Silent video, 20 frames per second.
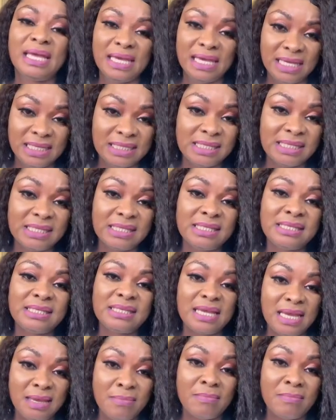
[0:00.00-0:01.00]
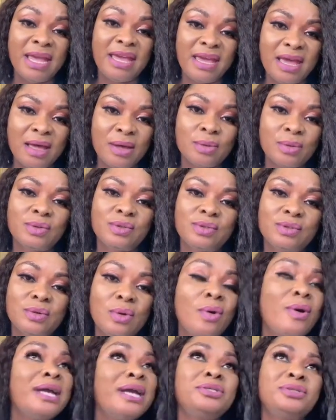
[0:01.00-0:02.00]
it is in my house.
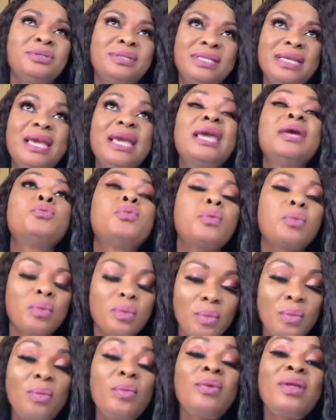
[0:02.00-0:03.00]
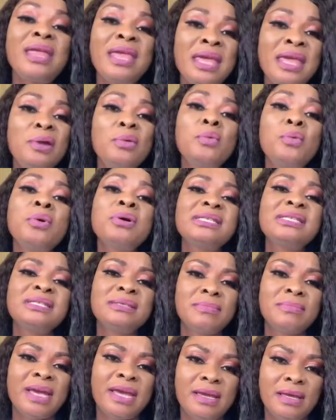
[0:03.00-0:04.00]
Or I should say, it, it was
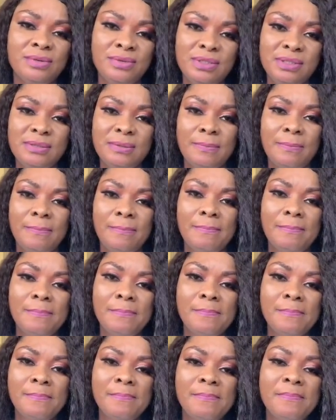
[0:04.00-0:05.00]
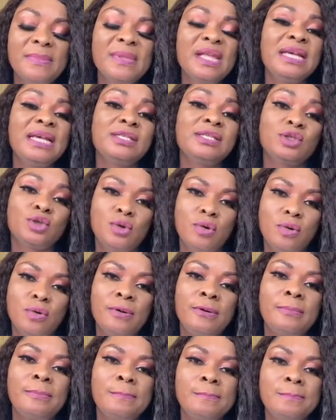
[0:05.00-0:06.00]
in my house. It's
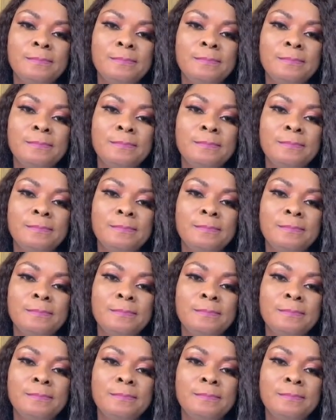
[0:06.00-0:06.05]
gone.